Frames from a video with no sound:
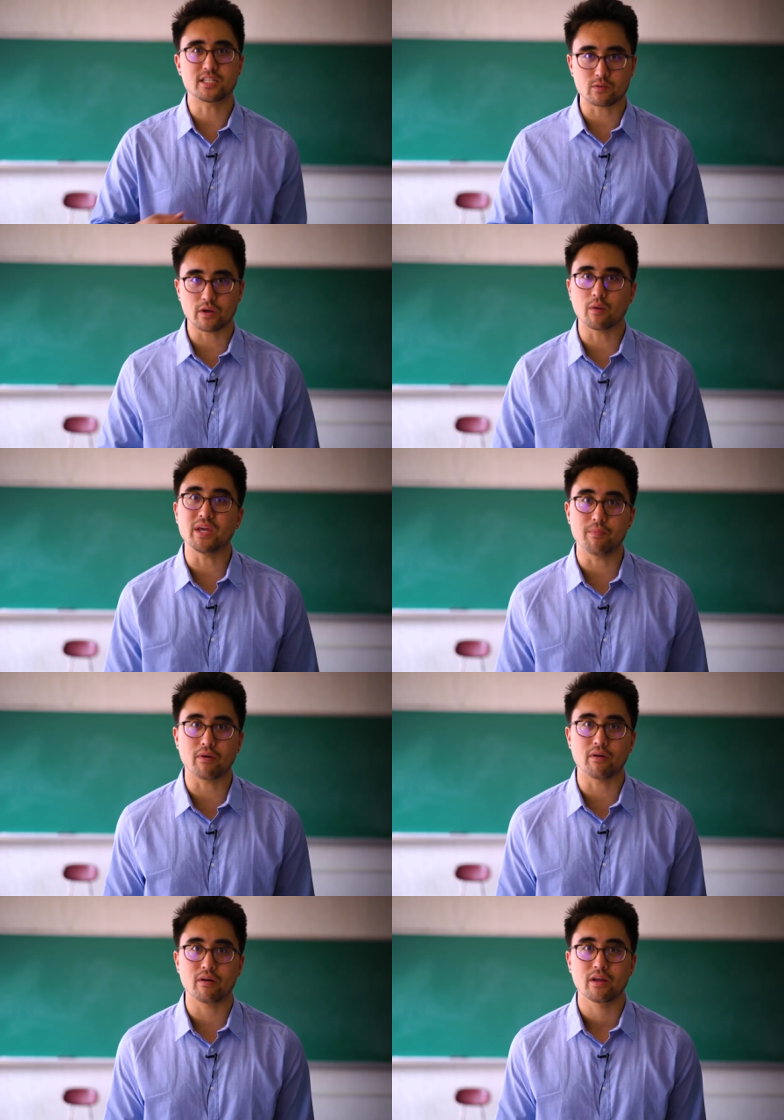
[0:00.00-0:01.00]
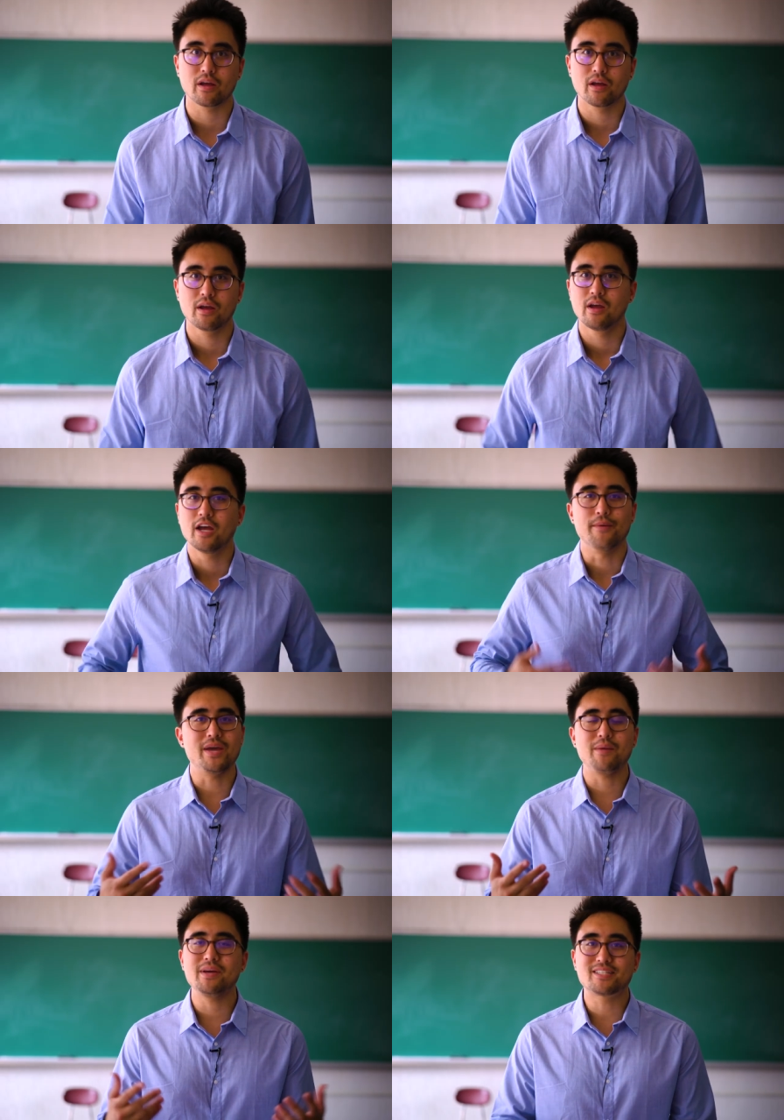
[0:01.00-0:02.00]
this is real, people.
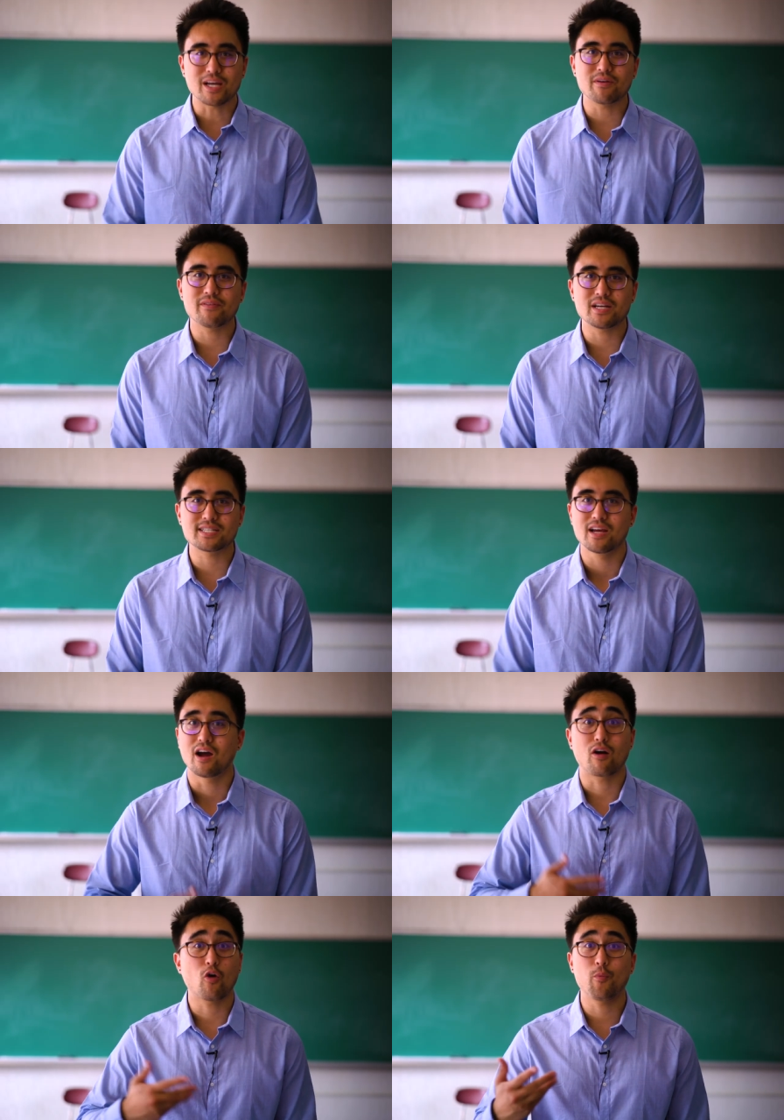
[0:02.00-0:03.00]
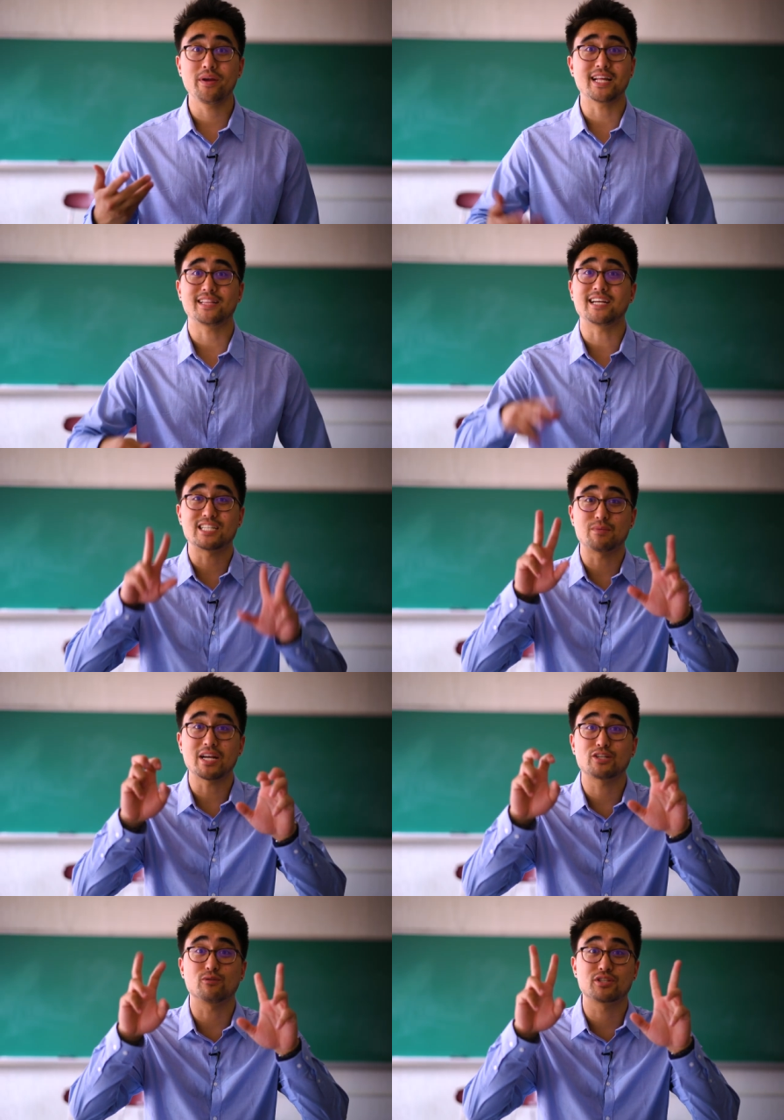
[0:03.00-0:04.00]
Maybe some of us are hoping that that
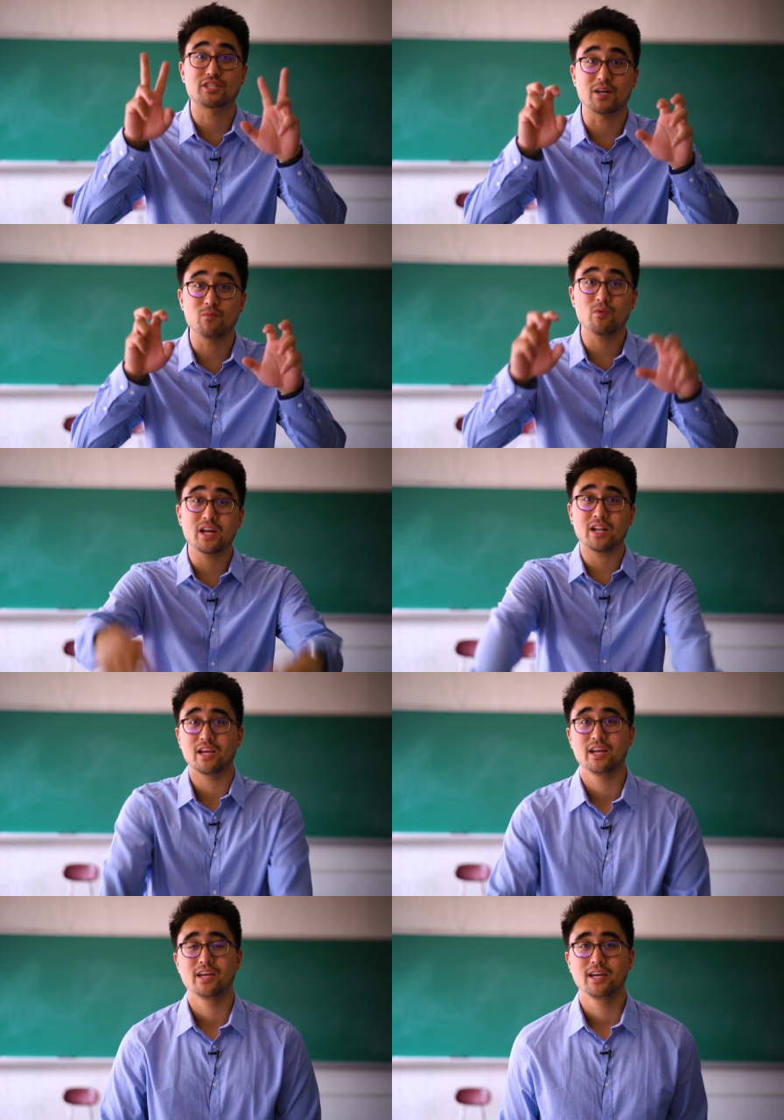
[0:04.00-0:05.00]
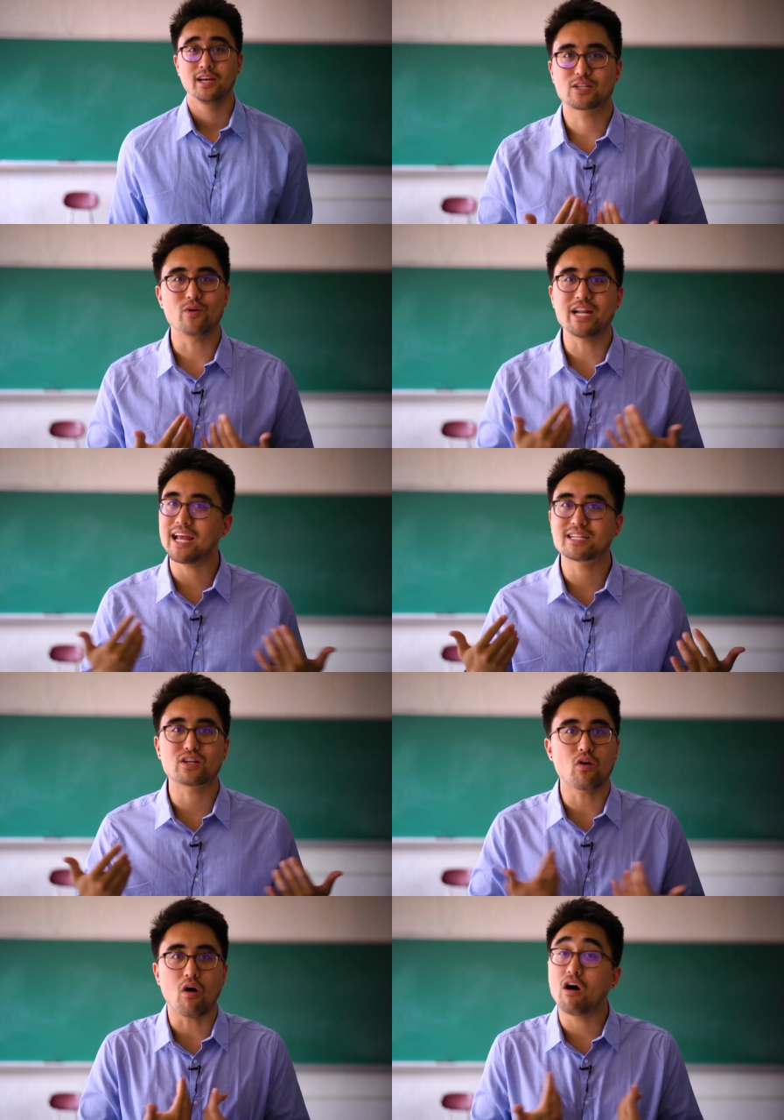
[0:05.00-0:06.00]
special someone is going to
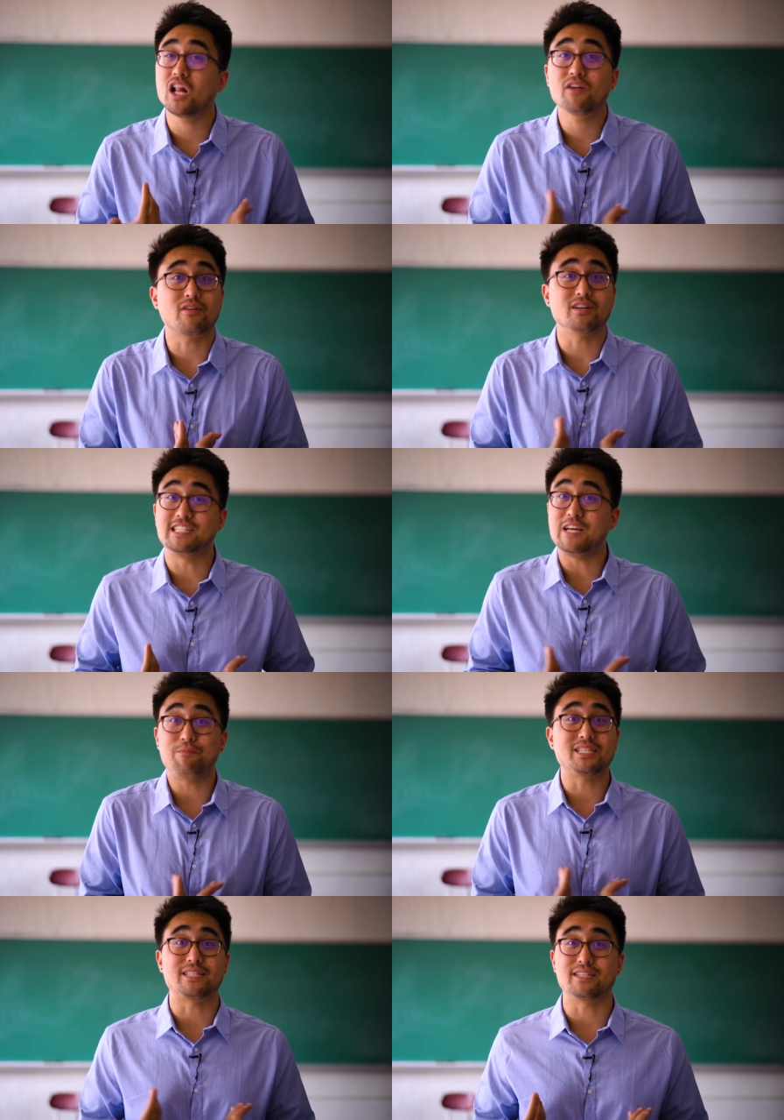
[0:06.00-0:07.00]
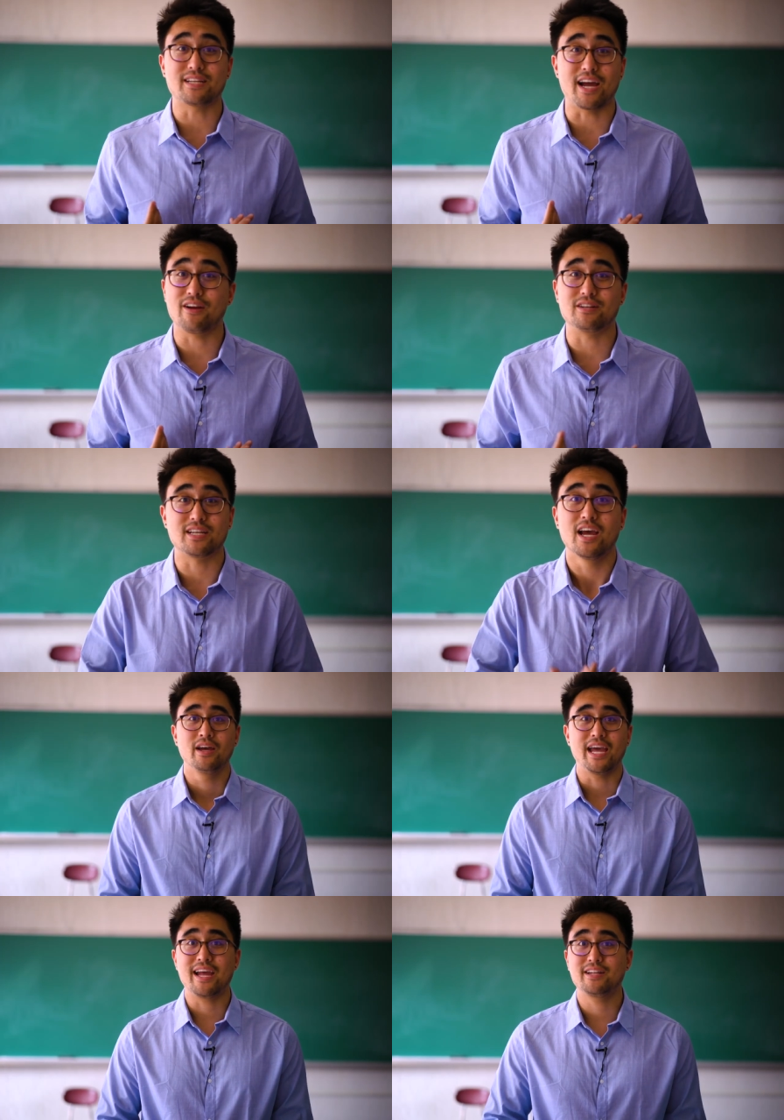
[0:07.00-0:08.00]
answer all of our deepest desires.
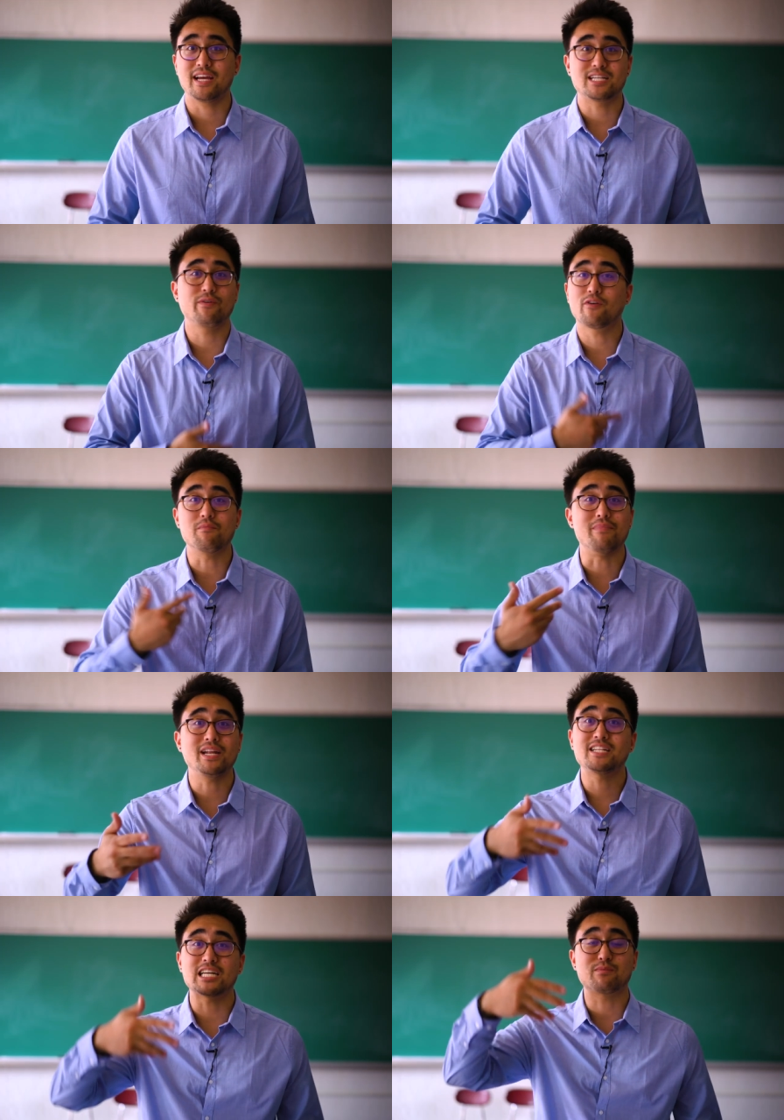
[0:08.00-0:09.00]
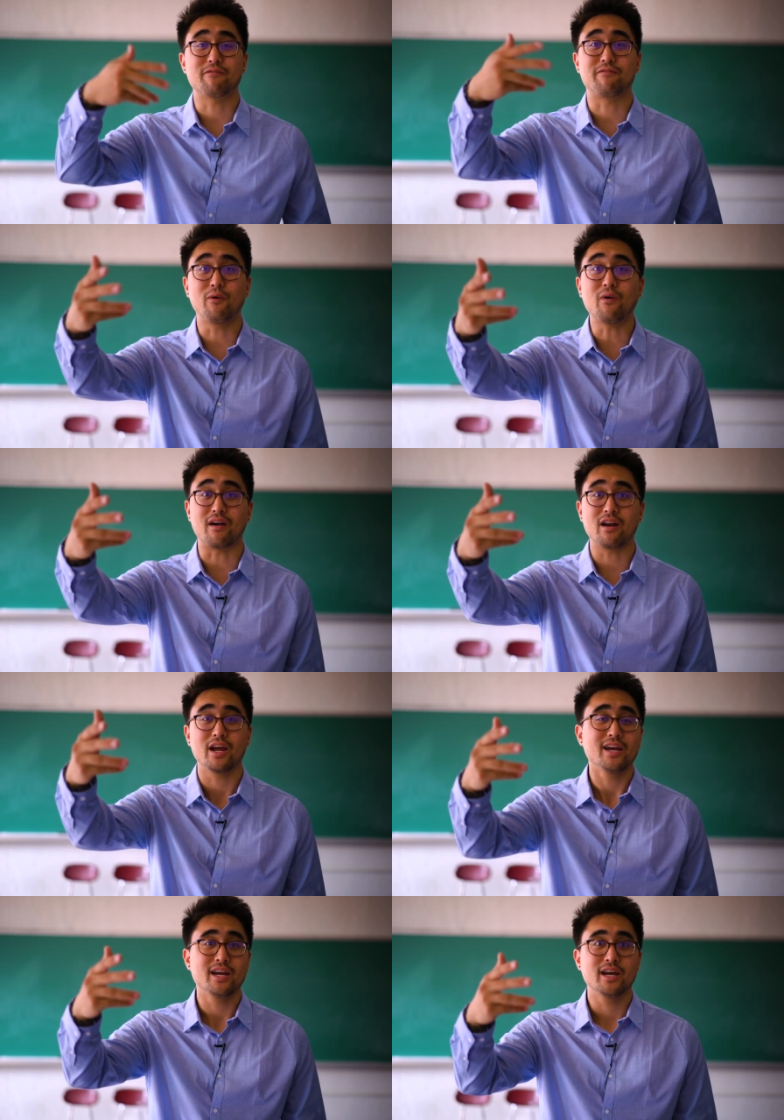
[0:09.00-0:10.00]
And as we've heard many times before,